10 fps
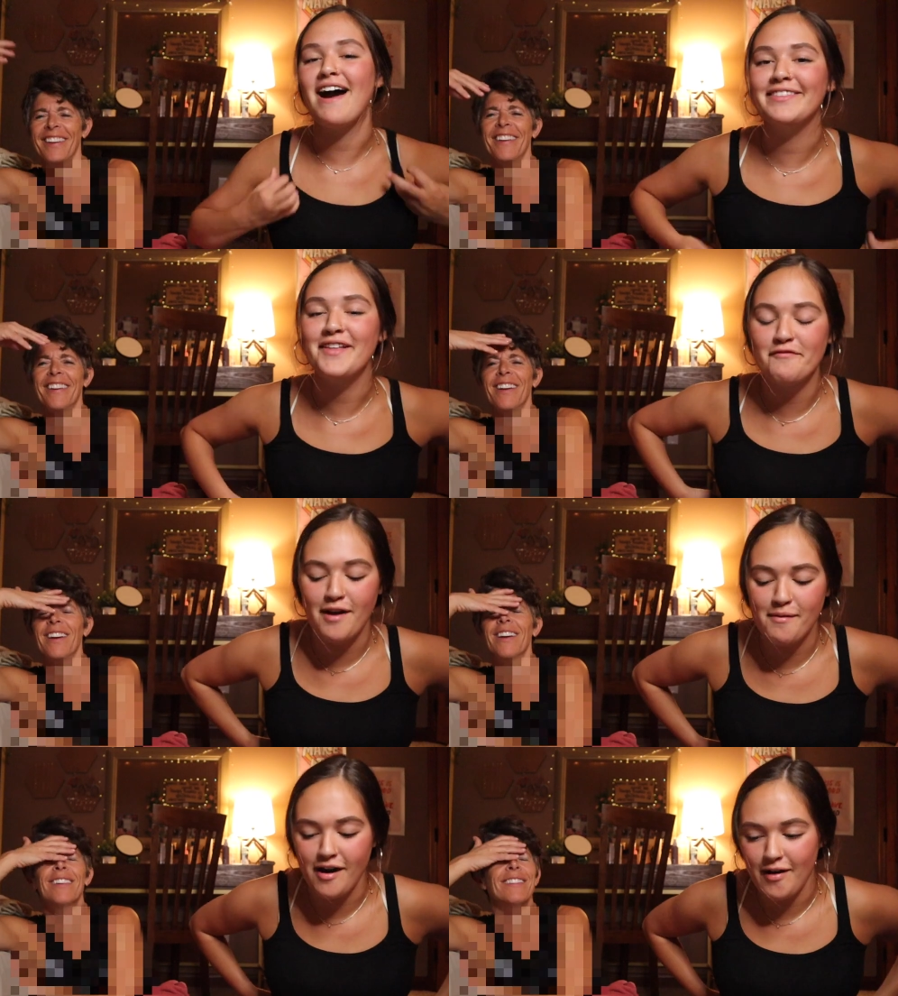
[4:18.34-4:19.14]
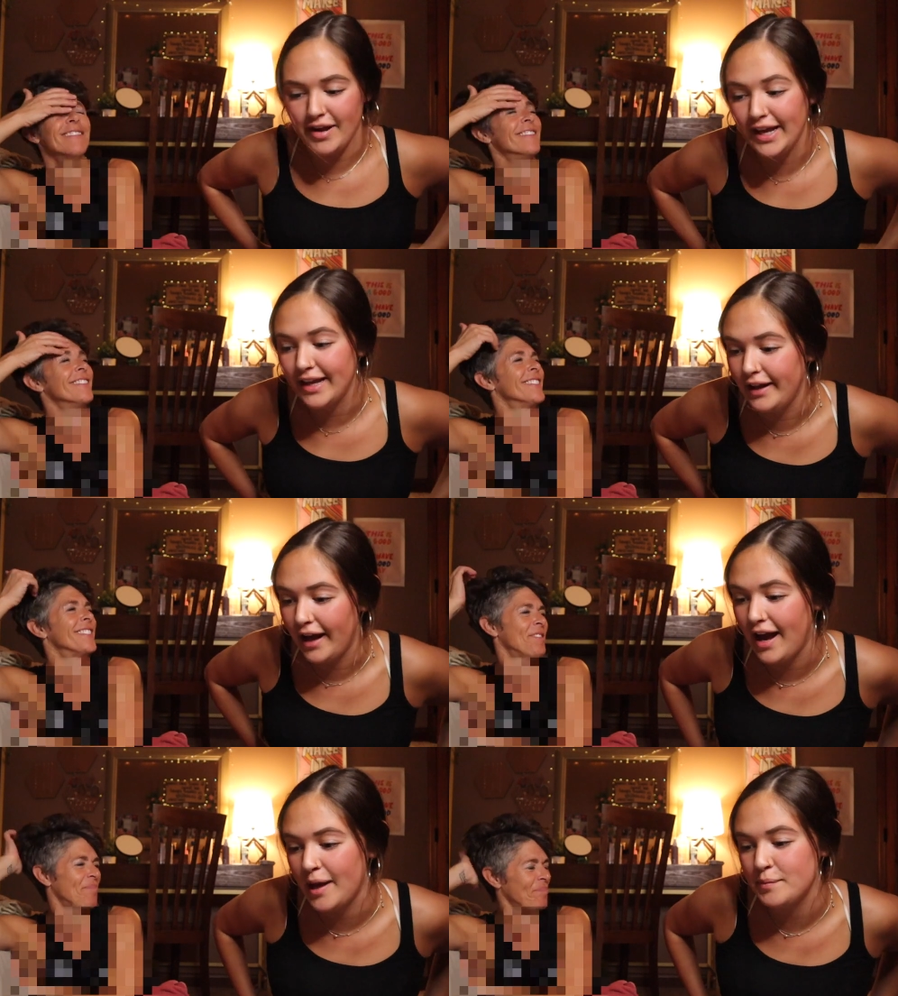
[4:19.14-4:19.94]
Speaker 1: I love my mom, and
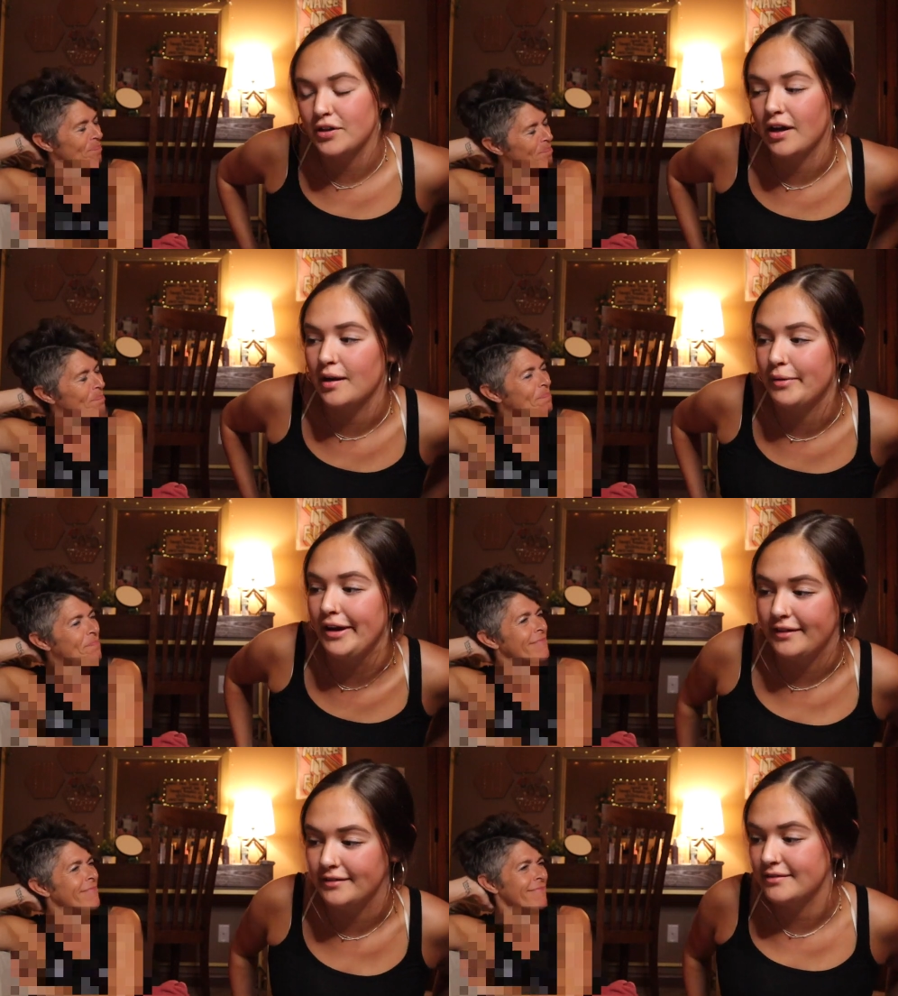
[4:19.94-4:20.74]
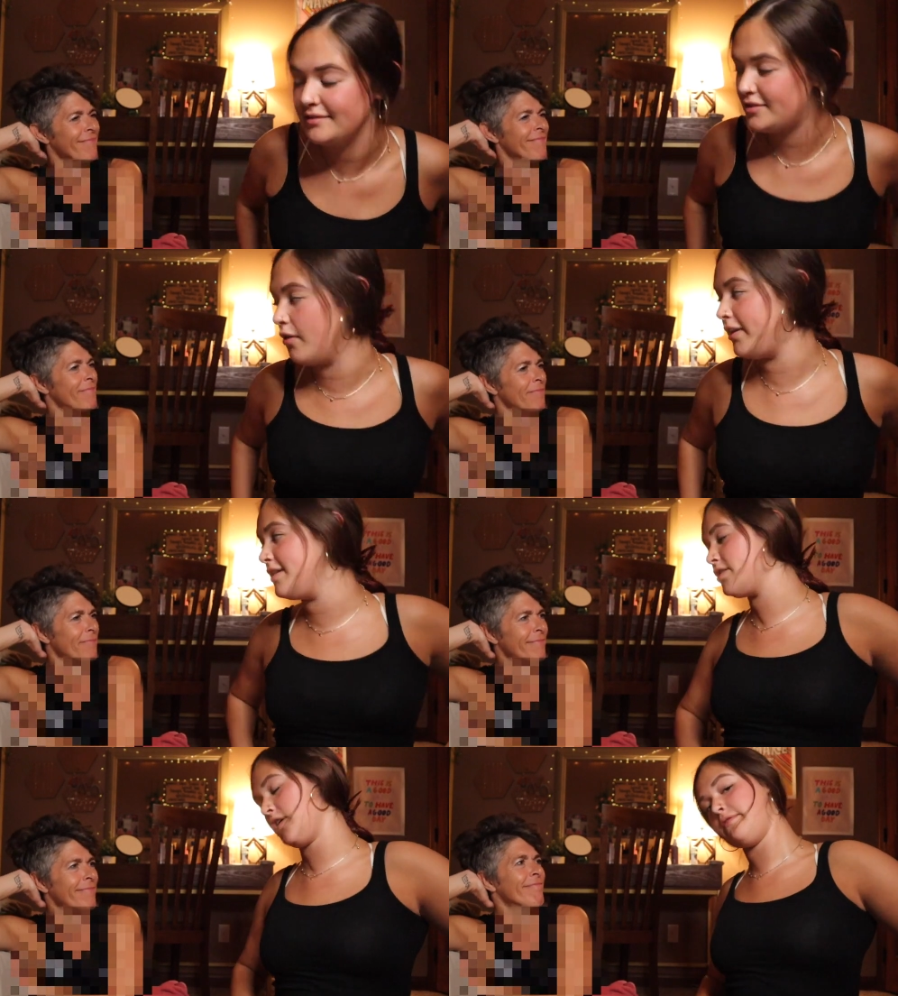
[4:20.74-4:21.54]
I'm sorry, but
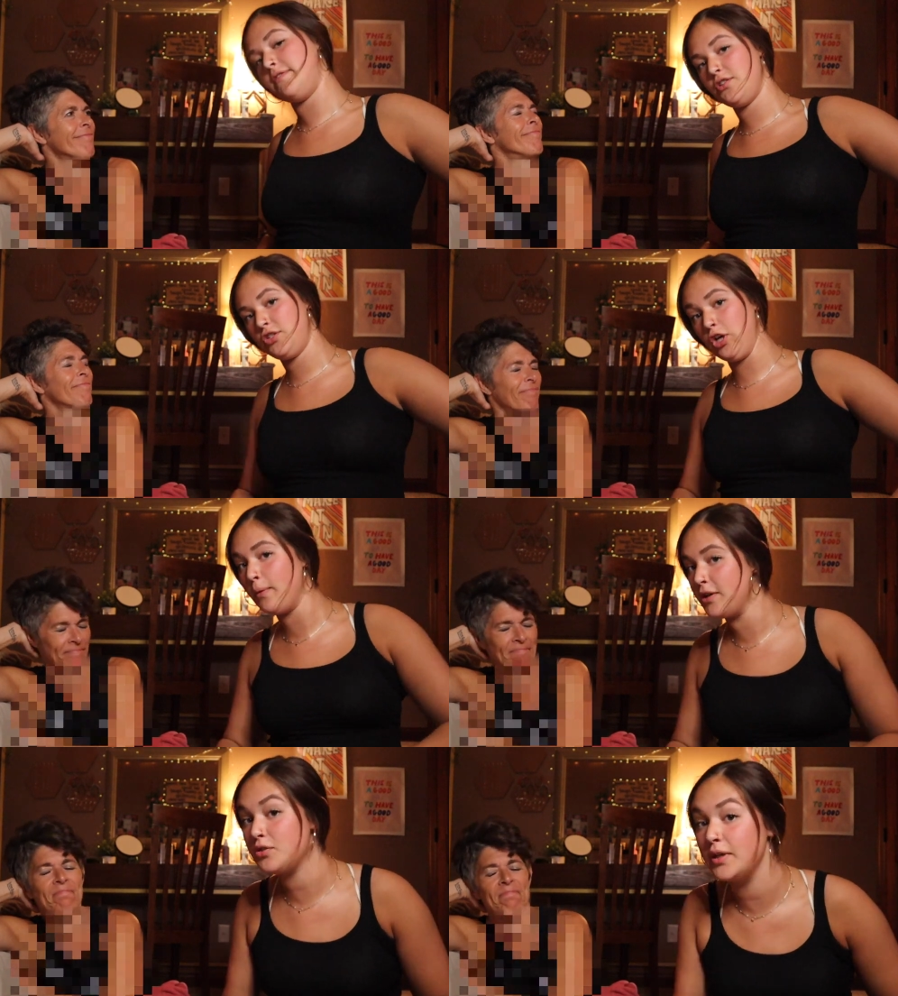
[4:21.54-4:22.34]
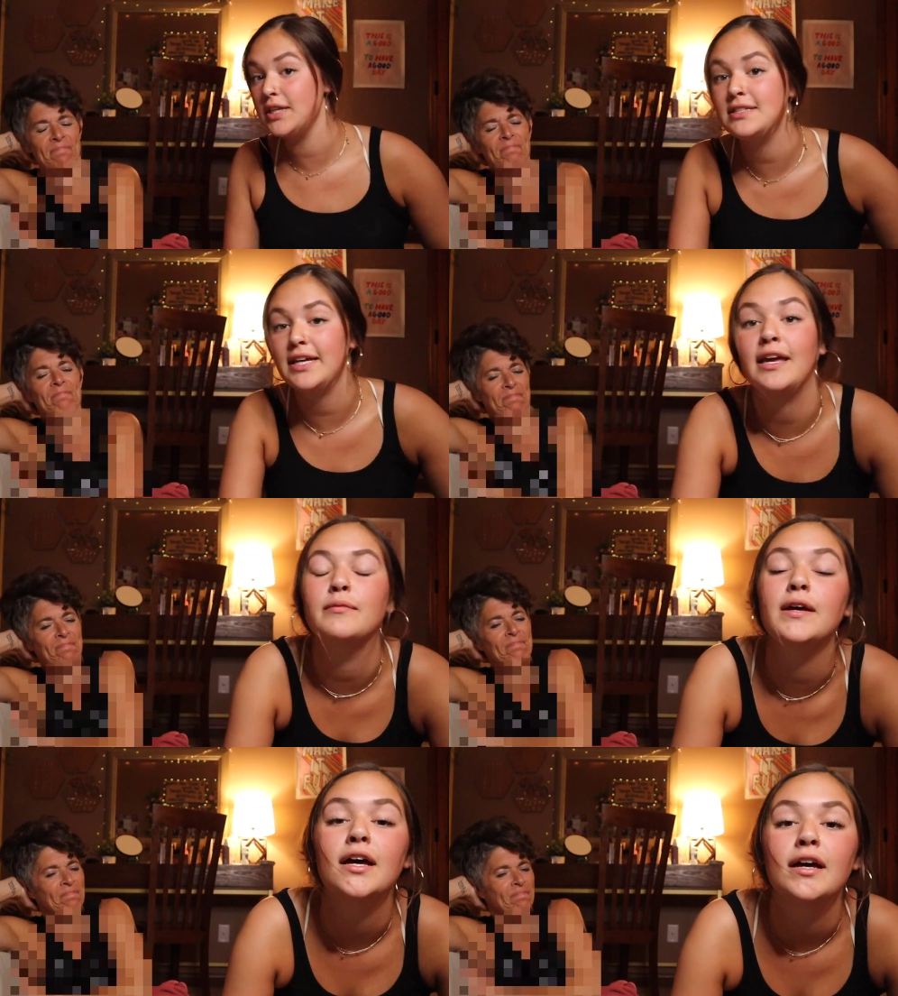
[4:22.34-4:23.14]
Tony deserved so much to win this
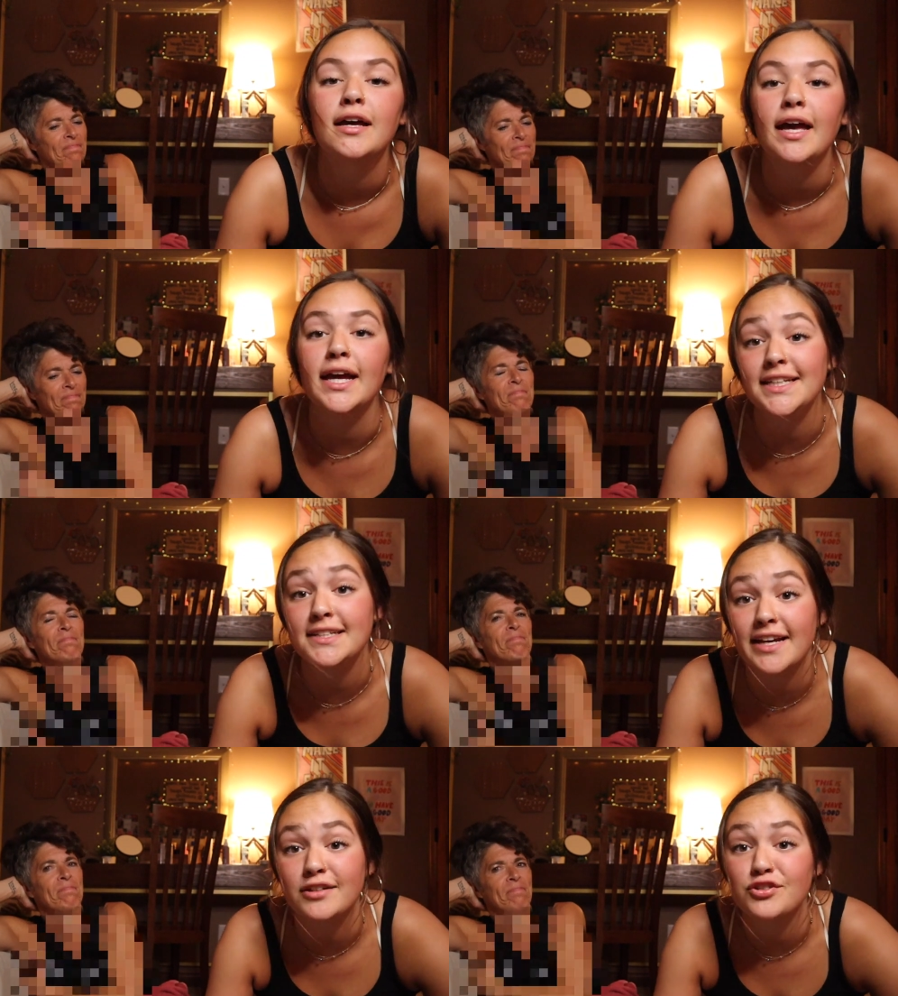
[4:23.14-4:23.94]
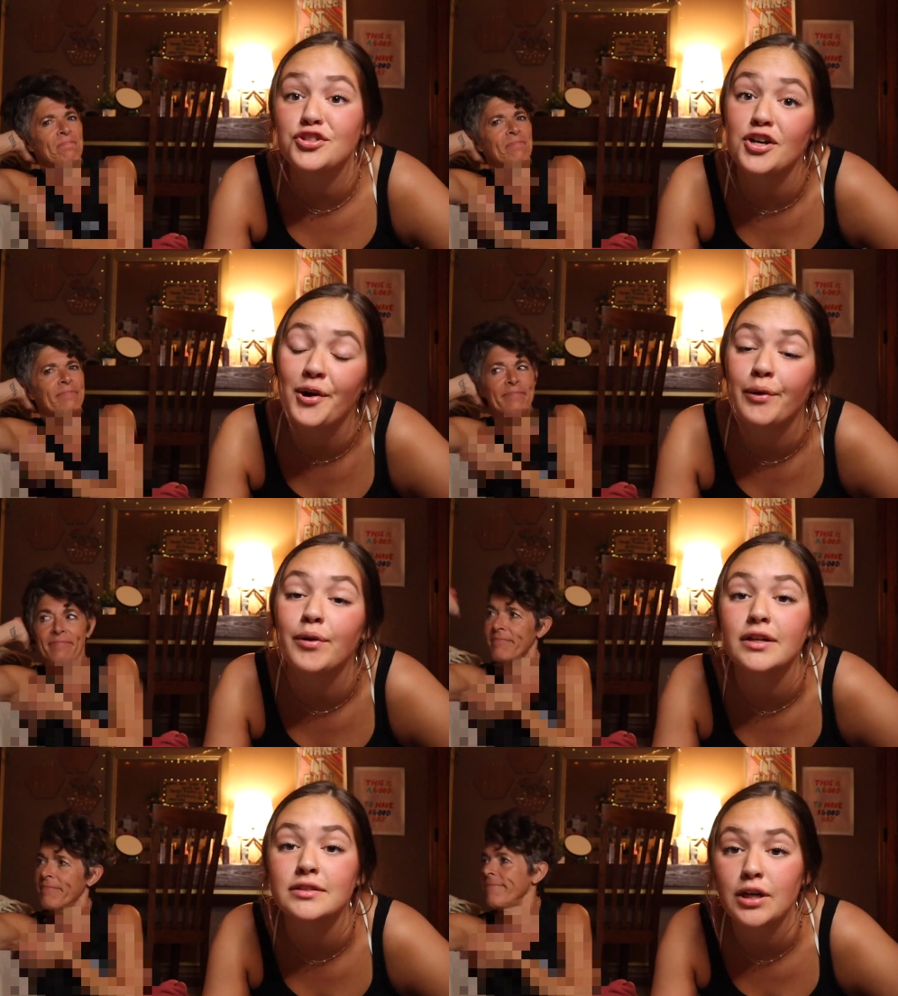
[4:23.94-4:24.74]
game, and he did.
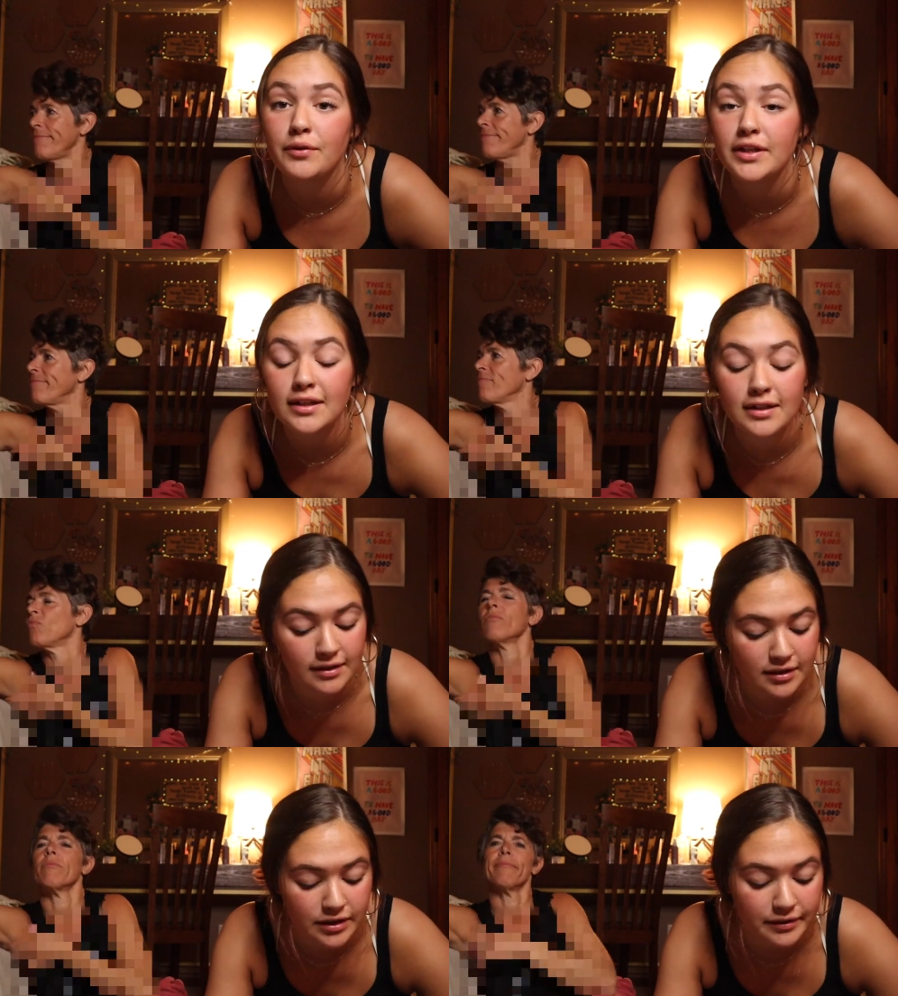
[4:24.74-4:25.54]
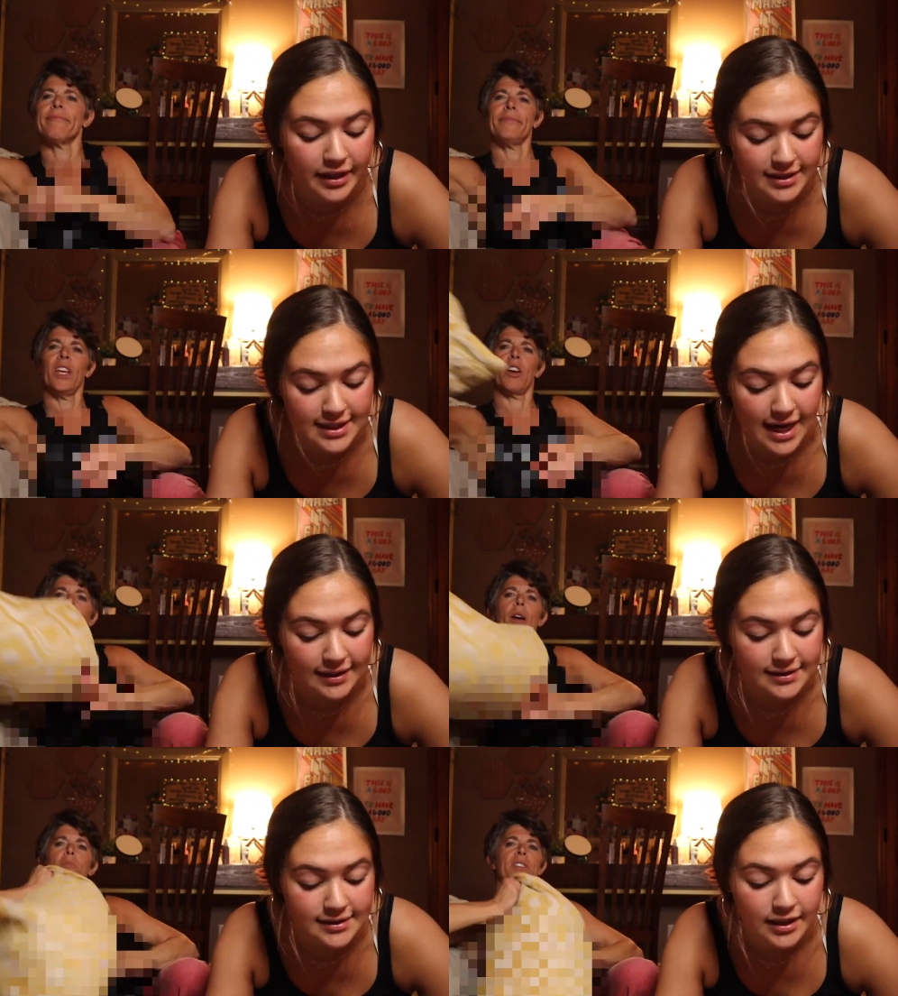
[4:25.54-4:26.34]
So, Tony, you kicked
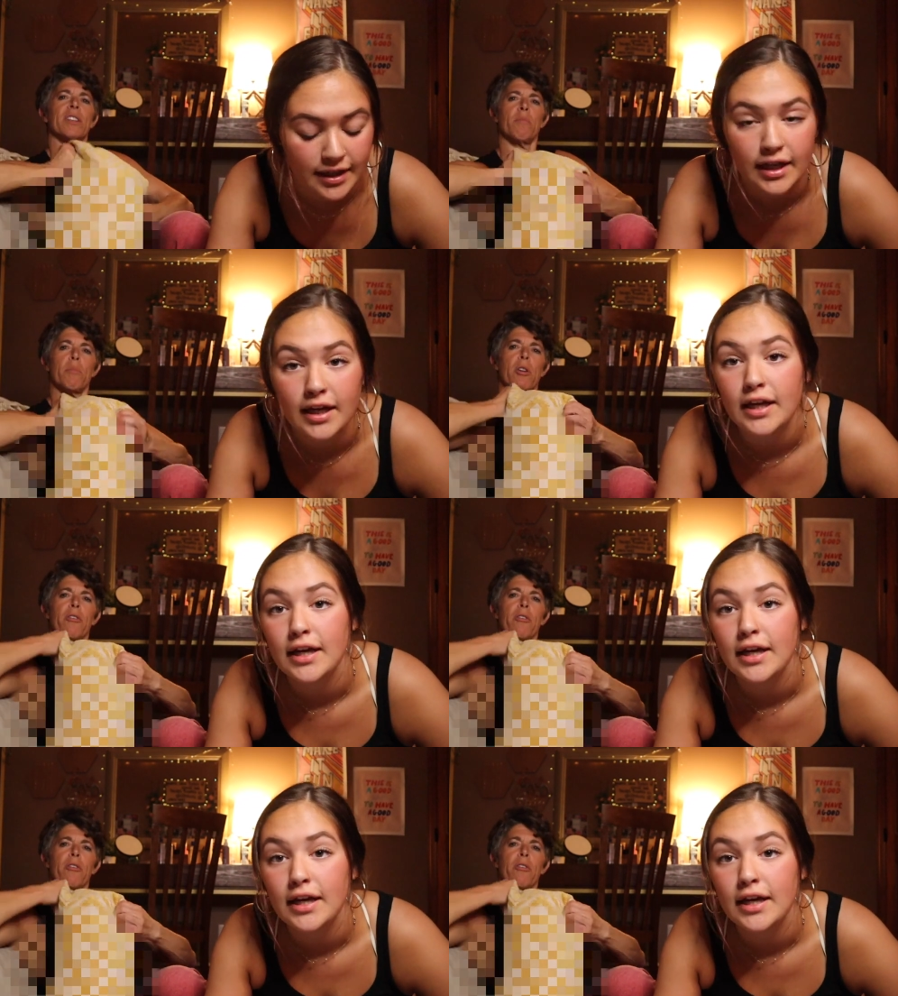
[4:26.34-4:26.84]
ass. I'm just gonna